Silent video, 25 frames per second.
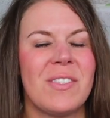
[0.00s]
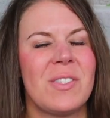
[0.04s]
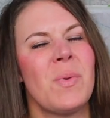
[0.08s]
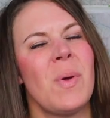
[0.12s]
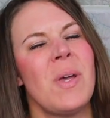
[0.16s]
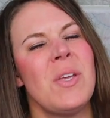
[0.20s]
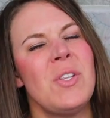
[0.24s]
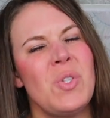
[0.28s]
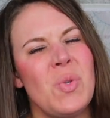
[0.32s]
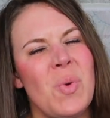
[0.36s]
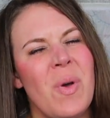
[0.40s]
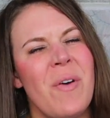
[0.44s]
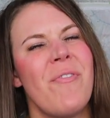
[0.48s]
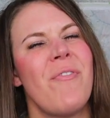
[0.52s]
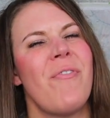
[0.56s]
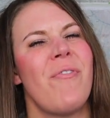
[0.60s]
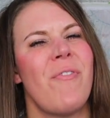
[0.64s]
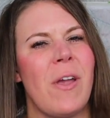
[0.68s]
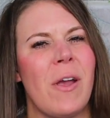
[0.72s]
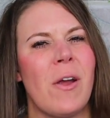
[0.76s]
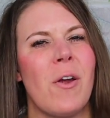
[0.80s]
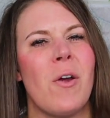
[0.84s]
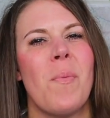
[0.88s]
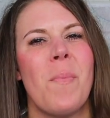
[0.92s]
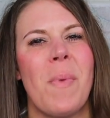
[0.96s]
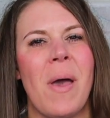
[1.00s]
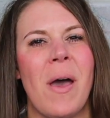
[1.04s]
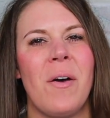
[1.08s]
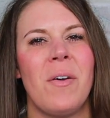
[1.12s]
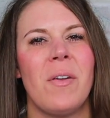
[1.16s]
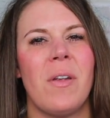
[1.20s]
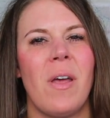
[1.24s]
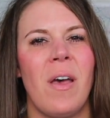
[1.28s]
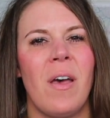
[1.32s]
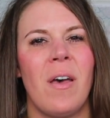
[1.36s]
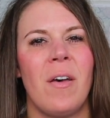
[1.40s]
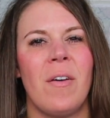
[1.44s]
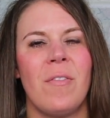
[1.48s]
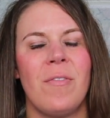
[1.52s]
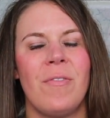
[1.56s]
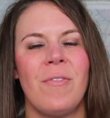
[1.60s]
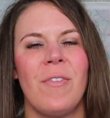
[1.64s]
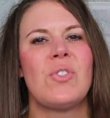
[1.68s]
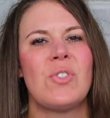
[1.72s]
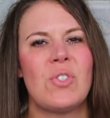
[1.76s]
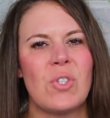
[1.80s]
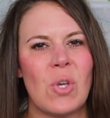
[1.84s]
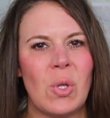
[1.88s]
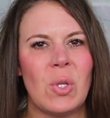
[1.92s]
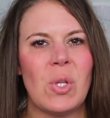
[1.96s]
So I do a fair amount of
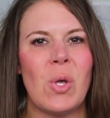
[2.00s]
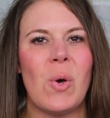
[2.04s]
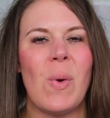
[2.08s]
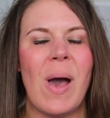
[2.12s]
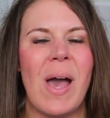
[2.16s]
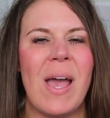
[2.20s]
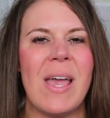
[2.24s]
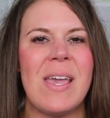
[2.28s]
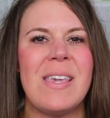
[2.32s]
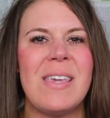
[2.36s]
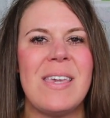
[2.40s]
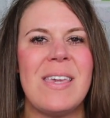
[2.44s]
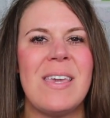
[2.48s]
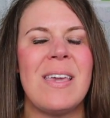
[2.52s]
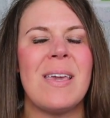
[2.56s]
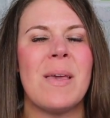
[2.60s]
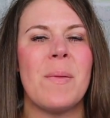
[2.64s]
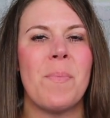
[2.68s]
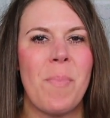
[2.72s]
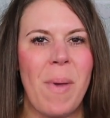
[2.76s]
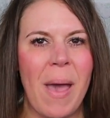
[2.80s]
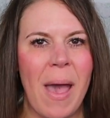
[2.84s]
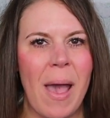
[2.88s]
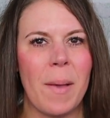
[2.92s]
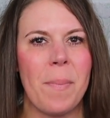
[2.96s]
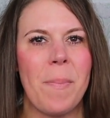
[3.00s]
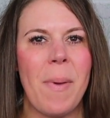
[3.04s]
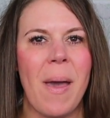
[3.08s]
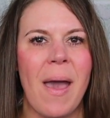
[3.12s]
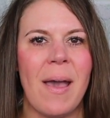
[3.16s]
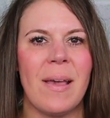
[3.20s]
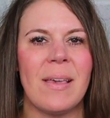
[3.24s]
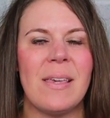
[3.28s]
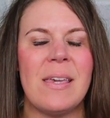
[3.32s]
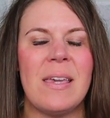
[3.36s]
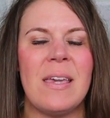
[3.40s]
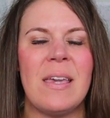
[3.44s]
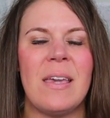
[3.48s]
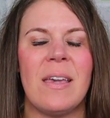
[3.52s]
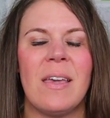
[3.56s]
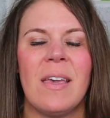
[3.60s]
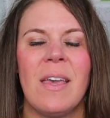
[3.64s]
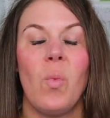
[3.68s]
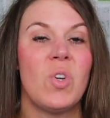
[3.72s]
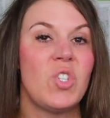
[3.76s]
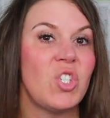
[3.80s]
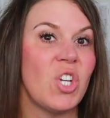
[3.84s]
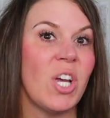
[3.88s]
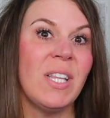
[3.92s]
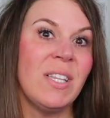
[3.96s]
solo hiking and backpacking,
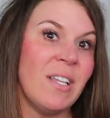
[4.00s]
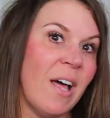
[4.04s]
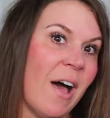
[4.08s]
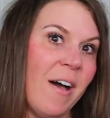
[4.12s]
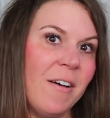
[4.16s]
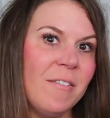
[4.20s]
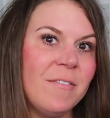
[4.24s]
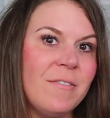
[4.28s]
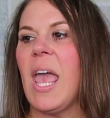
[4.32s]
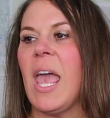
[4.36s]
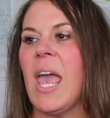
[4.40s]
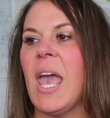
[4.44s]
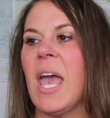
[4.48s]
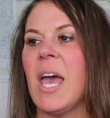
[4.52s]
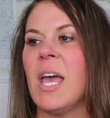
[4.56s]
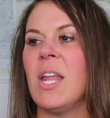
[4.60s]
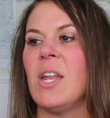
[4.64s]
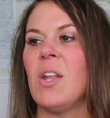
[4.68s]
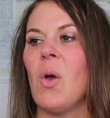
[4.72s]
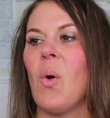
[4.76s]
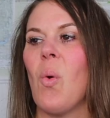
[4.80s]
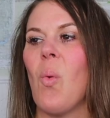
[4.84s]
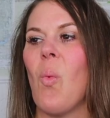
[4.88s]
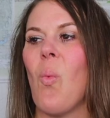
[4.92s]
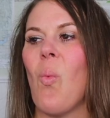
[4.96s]
which I love, and